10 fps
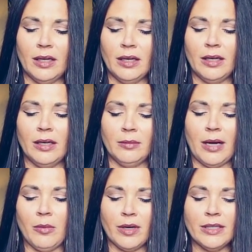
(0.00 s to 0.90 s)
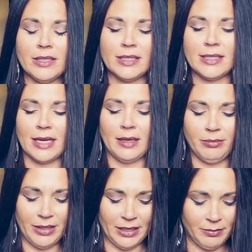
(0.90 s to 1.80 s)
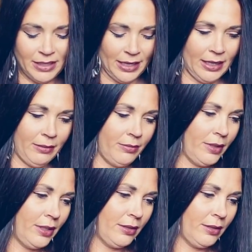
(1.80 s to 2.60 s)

um, I wanted to say blame game,